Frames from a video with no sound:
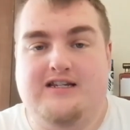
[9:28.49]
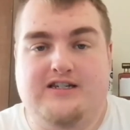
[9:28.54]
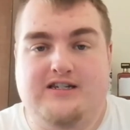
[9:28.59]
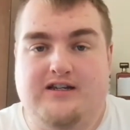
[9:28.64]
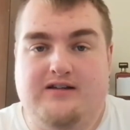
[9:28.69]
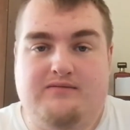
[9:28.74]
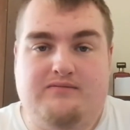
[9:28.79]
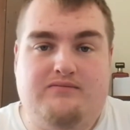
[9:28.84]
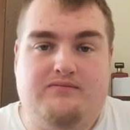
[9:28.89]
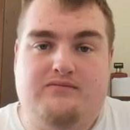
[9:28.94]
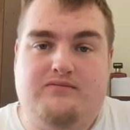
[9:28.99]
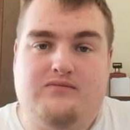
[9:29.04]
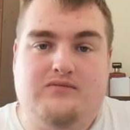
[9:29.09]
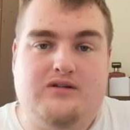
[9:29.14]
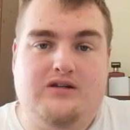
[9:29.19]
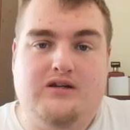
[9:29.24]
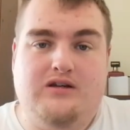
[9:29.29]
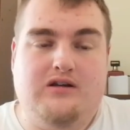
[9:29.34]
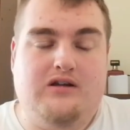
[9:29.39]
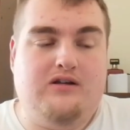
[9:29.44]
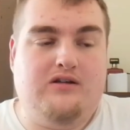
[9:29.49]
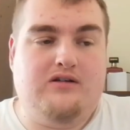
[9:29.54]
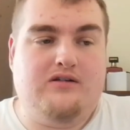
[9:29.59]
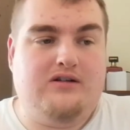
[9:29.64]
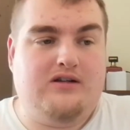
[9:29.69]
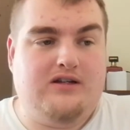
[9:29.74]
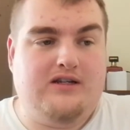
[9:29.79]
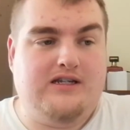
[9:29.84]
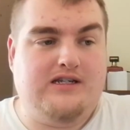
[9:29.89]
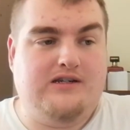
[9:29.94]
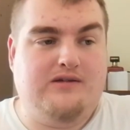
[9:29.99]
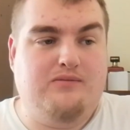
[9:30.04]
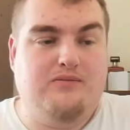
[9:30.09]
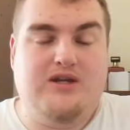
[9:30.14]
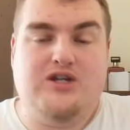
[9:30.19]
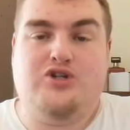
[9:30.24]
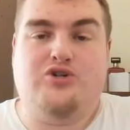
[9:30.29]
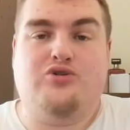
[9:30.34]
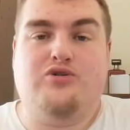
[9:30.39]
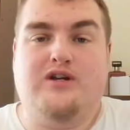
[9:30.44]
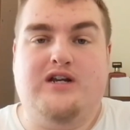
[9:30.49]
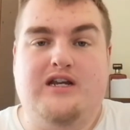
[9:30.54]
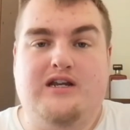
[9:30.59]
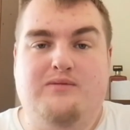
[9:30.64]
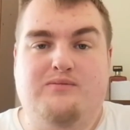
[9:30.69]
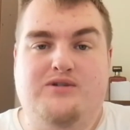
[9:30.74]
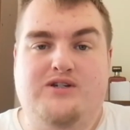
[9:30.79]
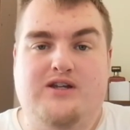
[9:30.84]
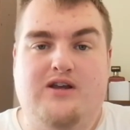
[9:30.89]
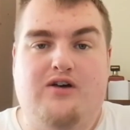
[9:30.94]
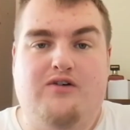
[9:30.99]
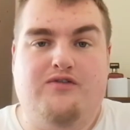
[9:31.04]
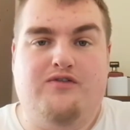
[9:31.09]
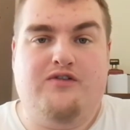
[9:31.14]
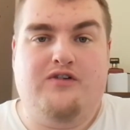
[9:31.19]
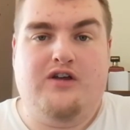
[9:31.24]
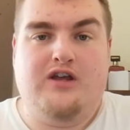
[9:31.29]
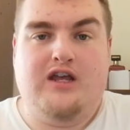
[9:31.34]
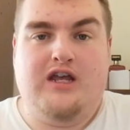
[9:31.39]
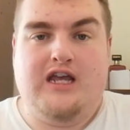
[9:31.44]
is a mystery in himself.